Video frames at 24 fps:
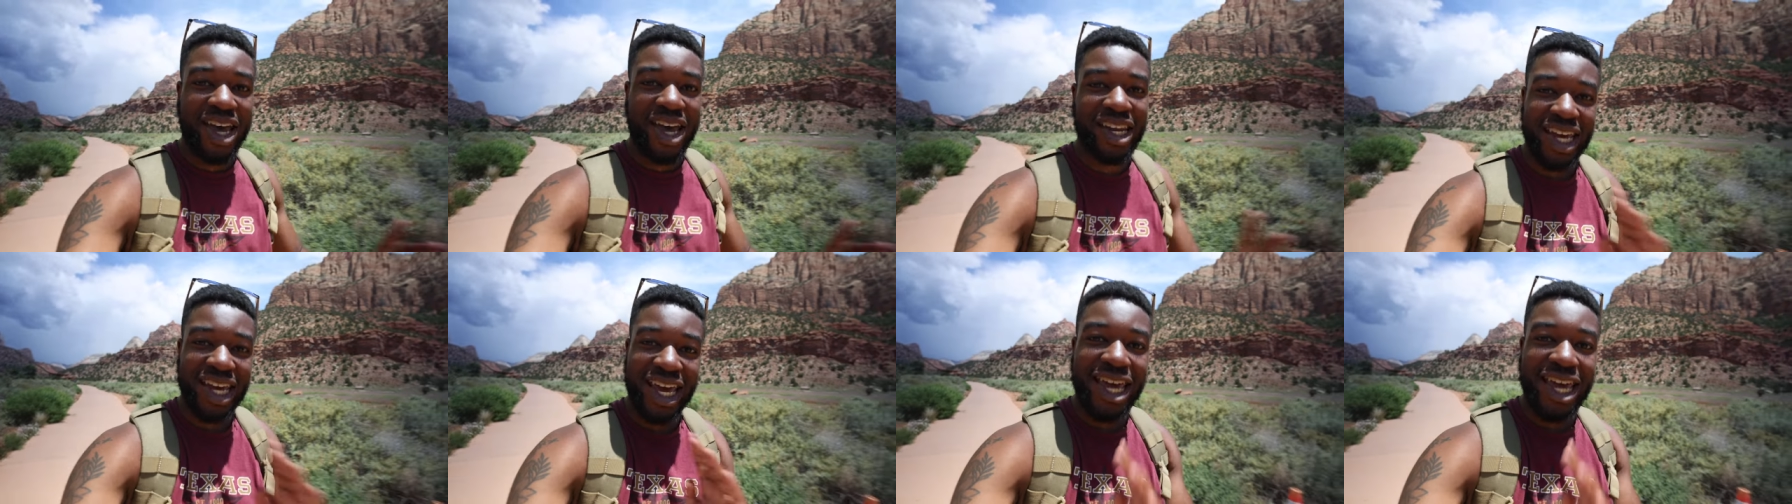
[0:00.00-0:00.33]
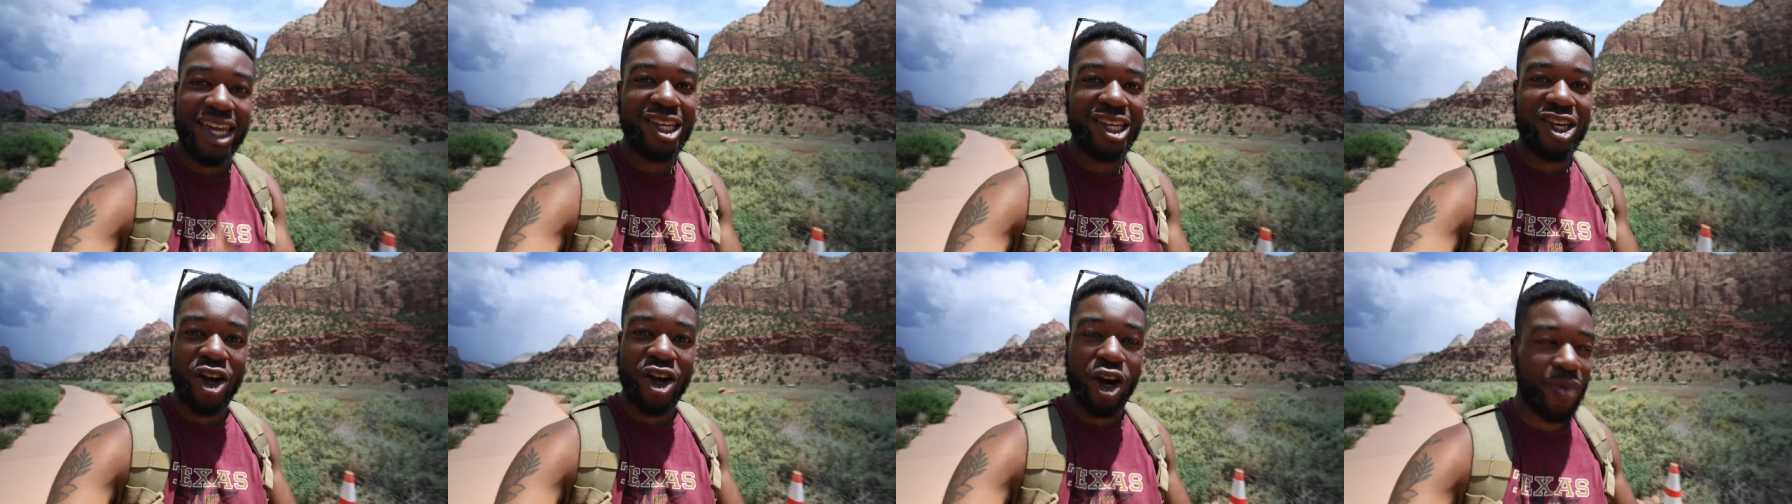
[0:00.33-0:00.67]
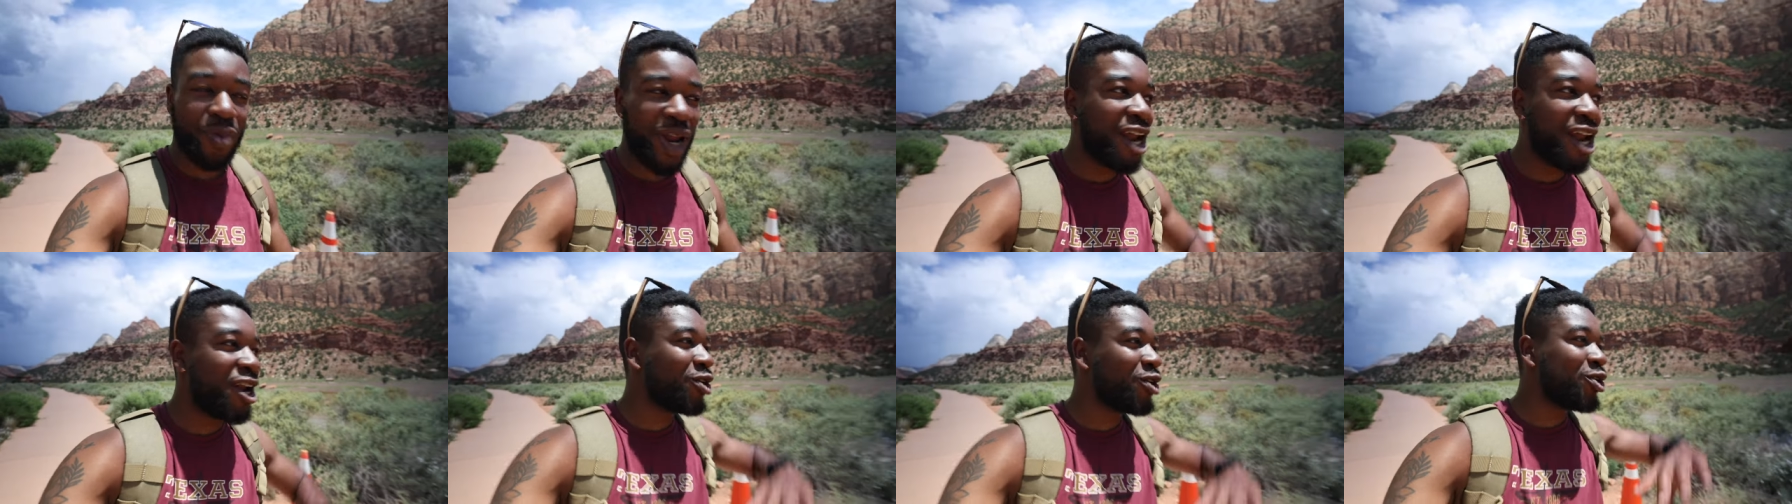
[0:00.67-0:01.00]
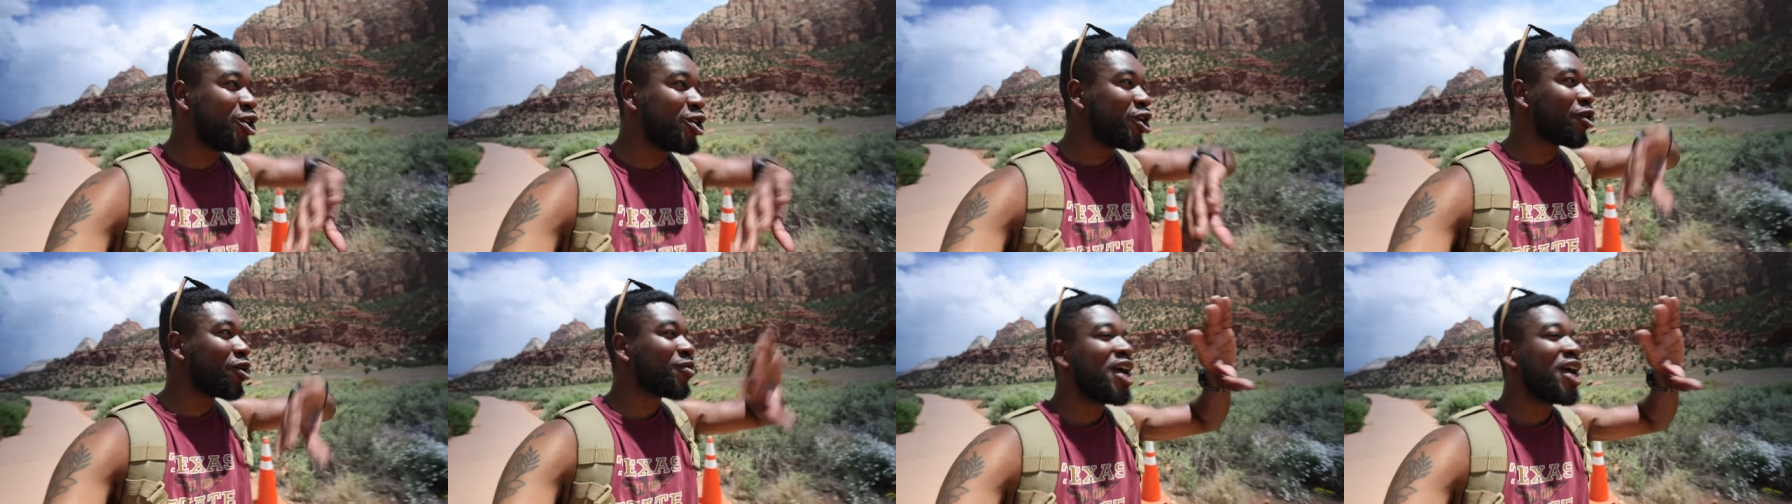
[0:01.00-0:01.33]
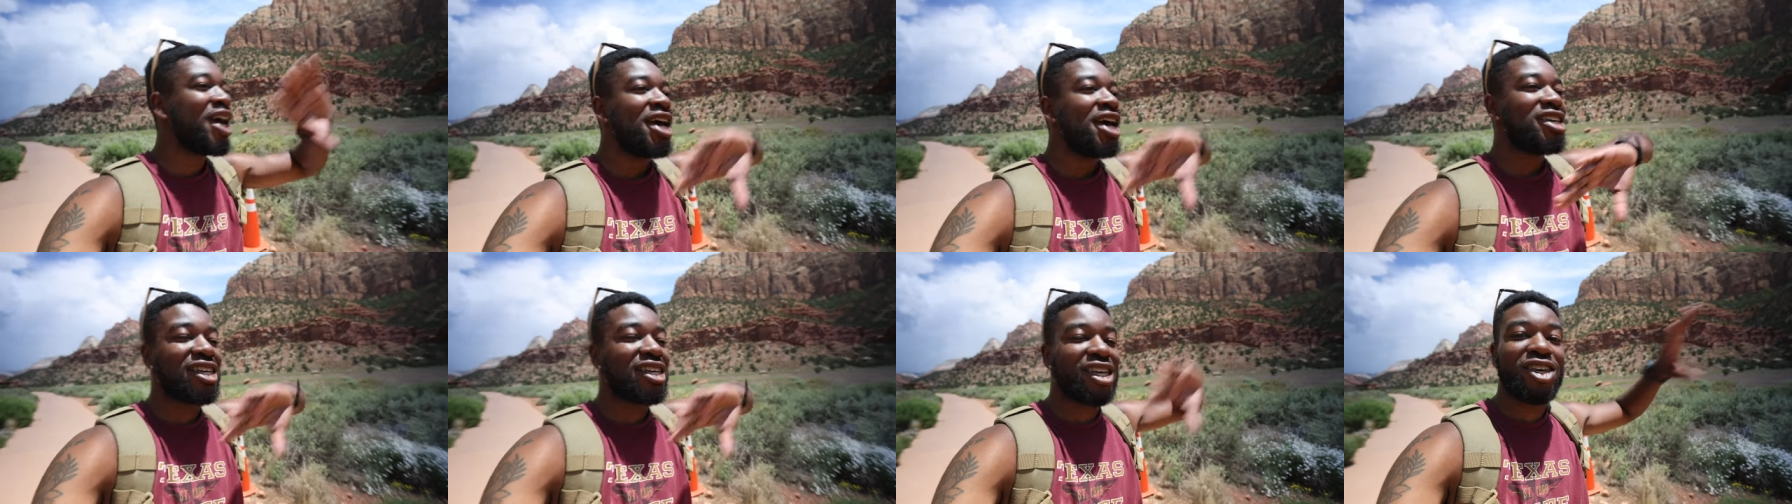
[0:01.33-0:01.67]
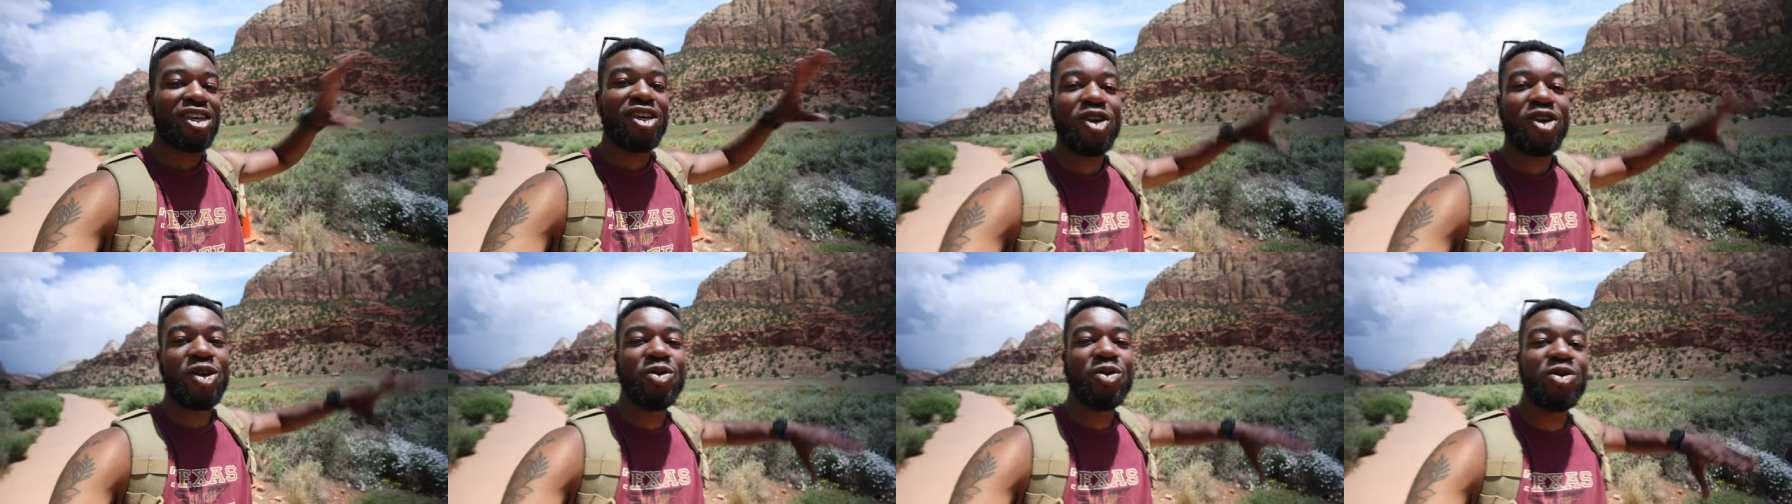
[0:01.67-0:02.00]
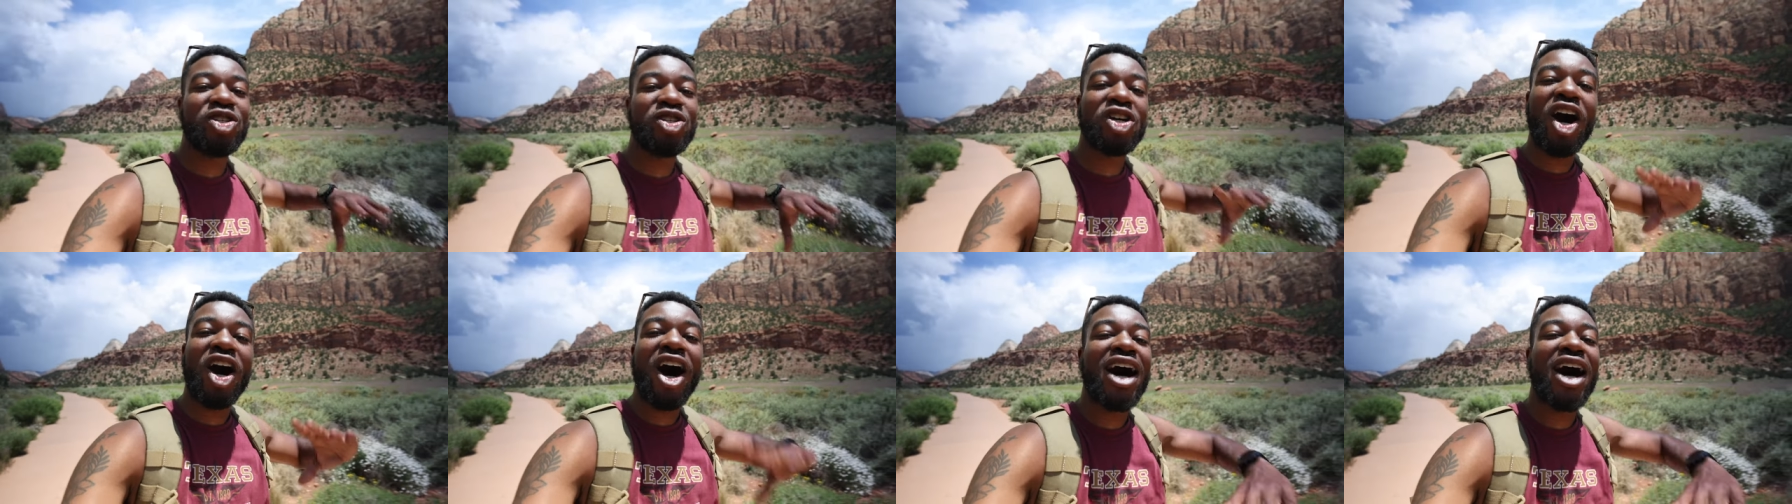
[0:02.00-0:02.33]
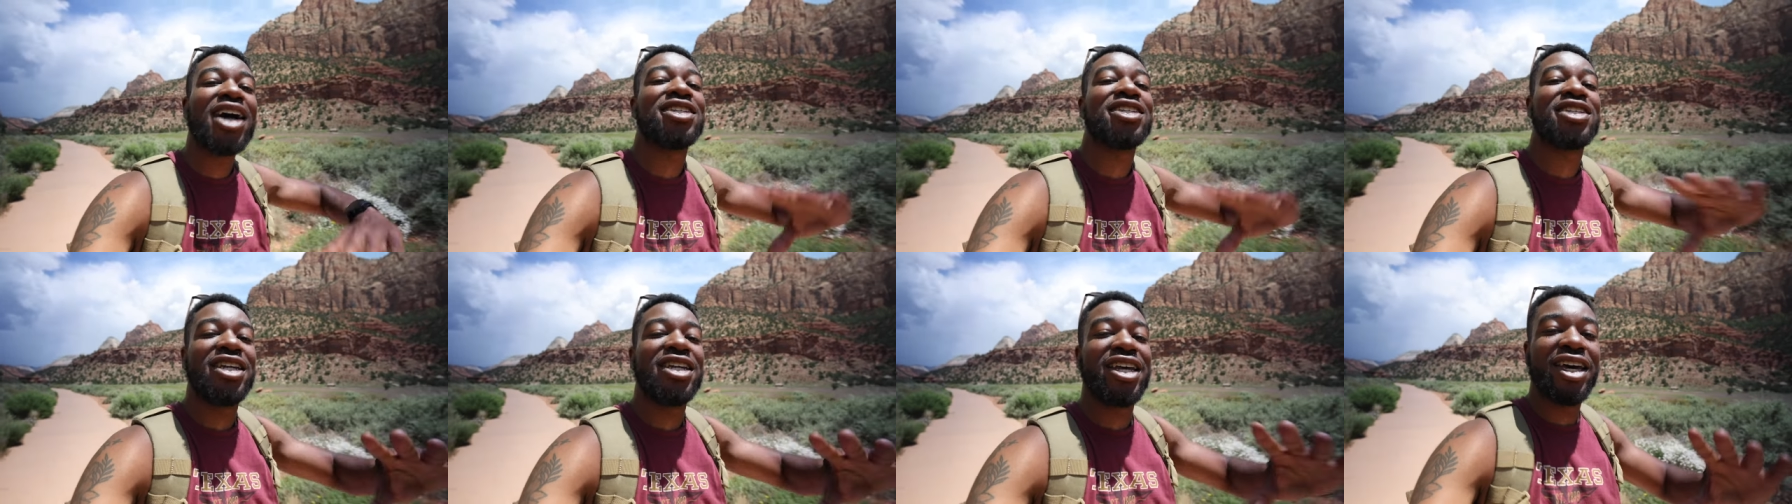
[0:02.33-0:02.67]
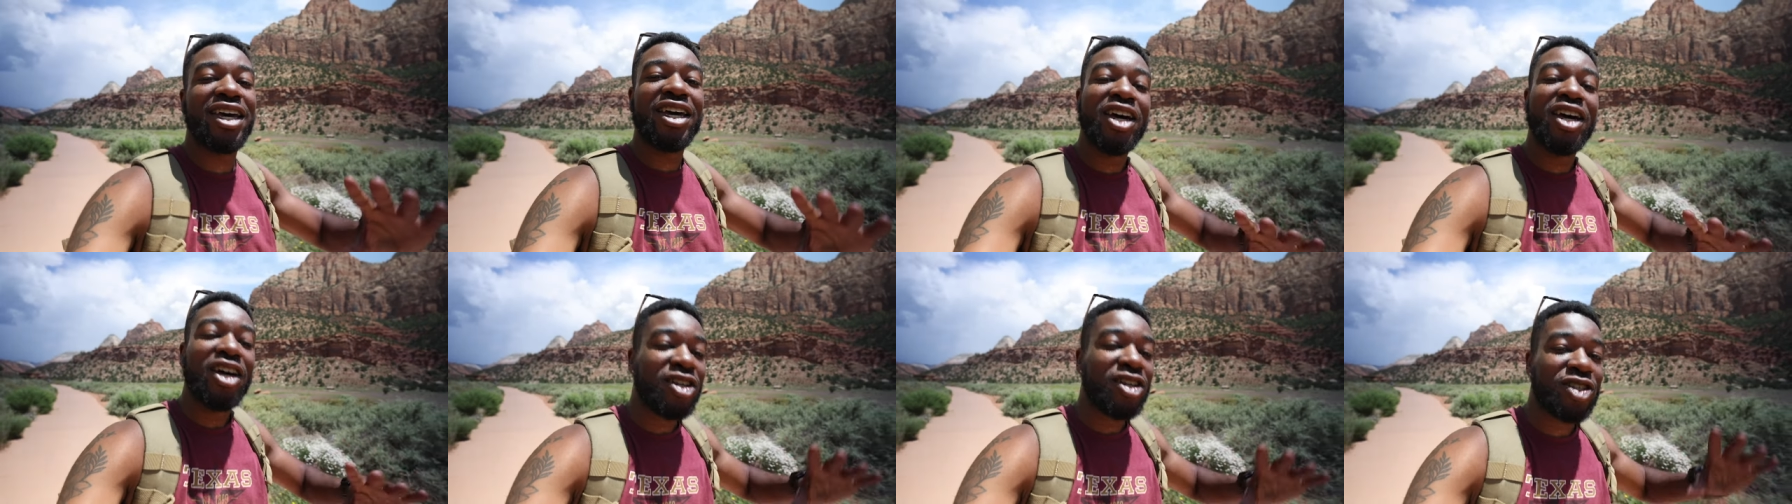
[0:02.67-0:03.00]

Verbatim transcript: at in Europe. And I know Europe is a huge continent.